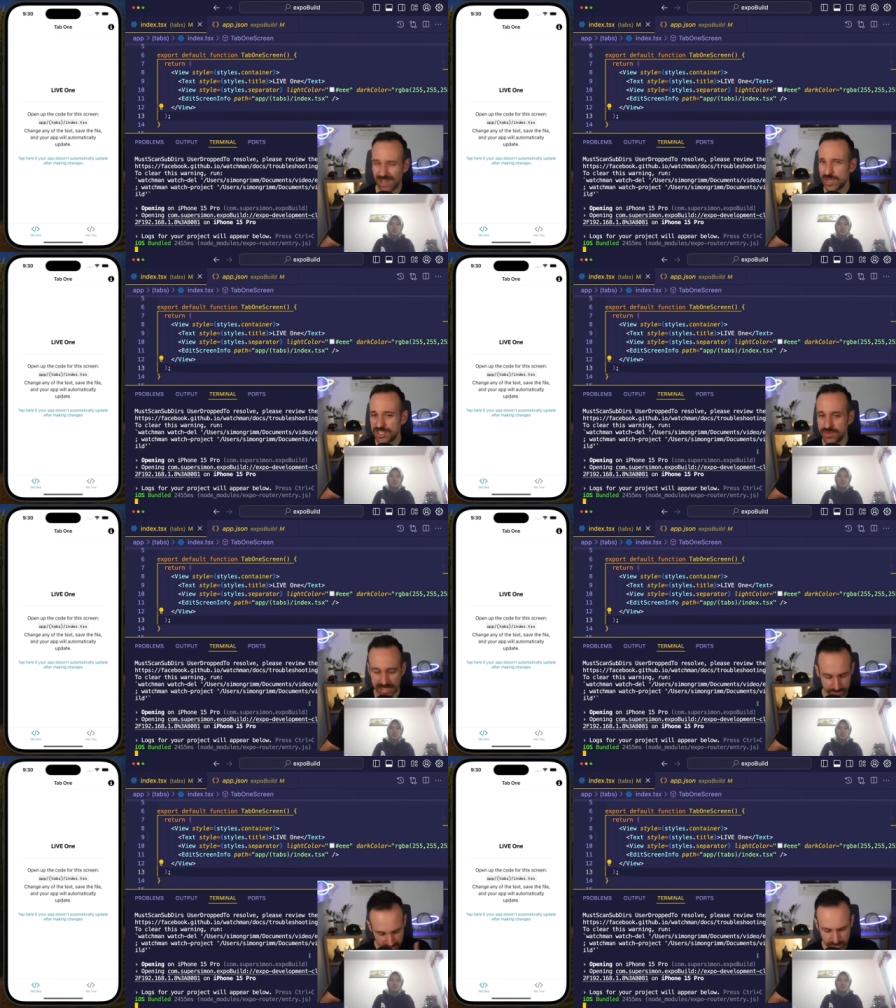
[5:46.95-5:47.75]
How could I do
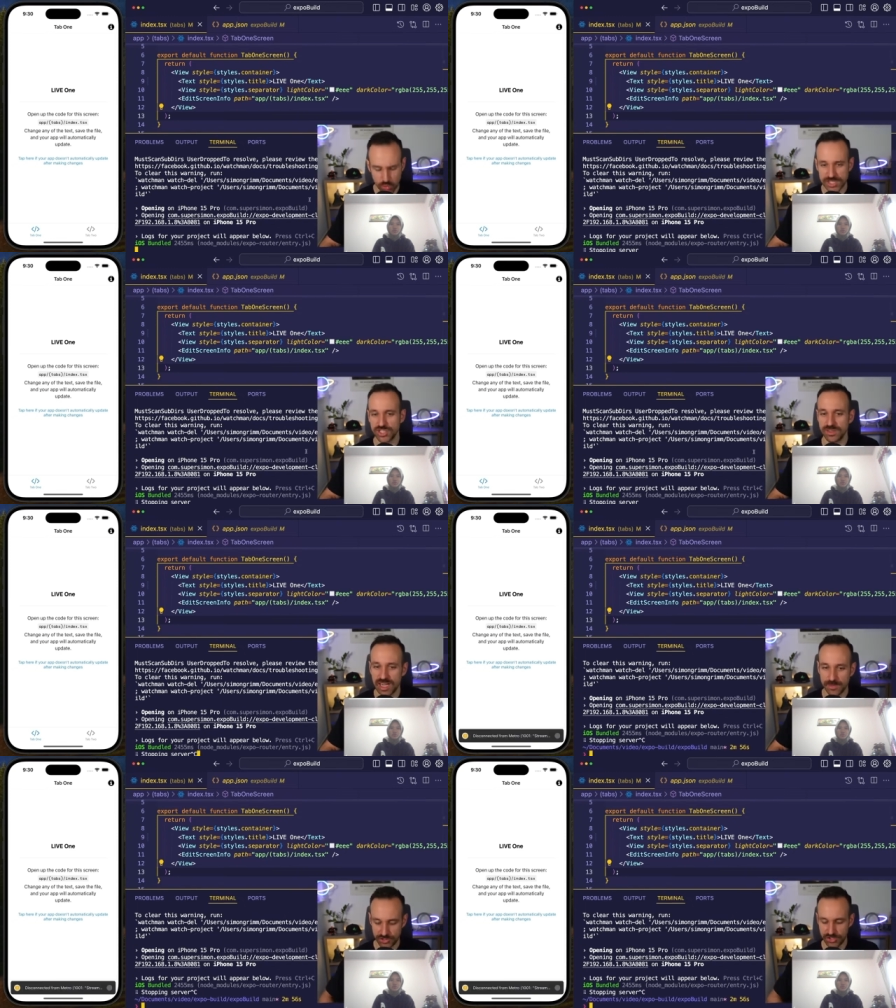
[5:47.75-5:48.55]
that? Good question.
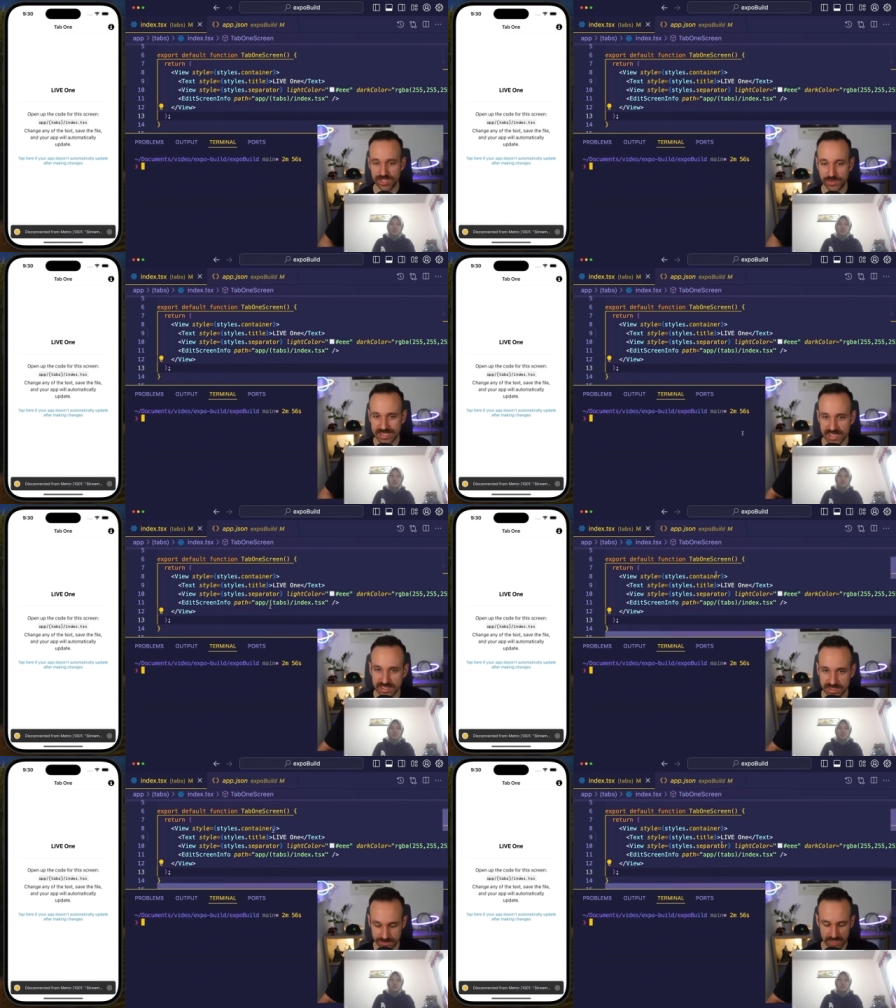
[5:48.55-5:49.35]
I'm here to show you
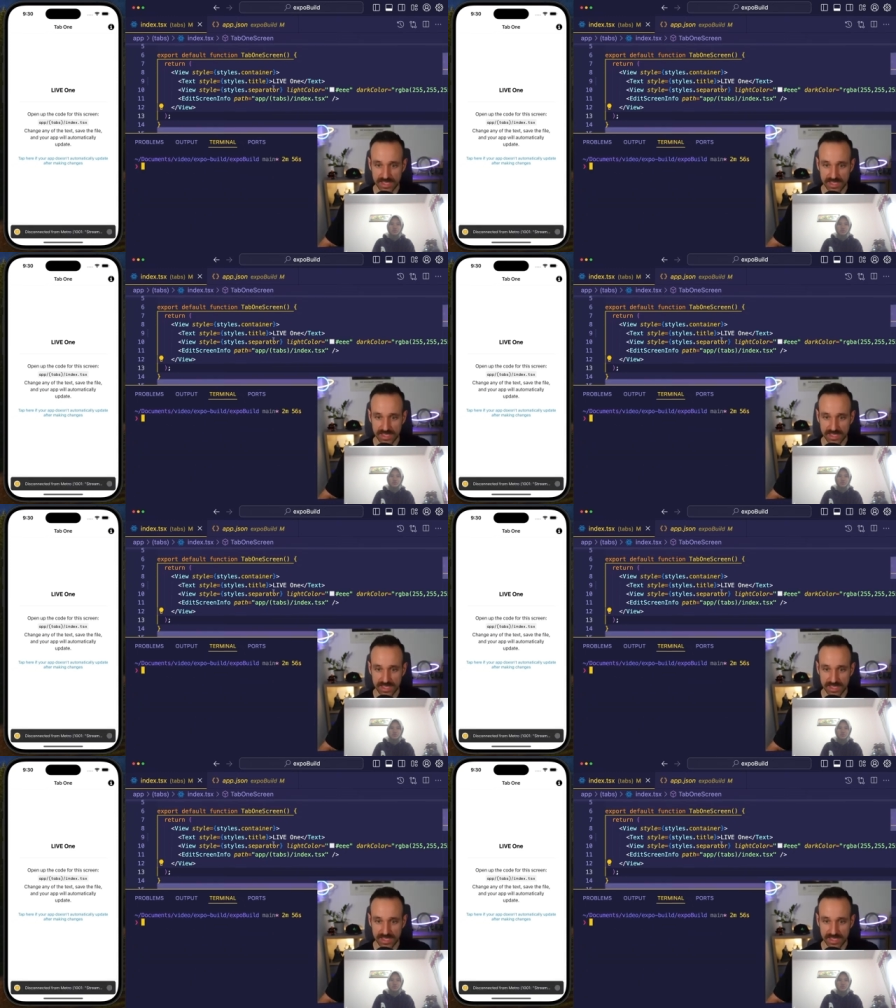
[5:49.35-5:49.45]
exactly this.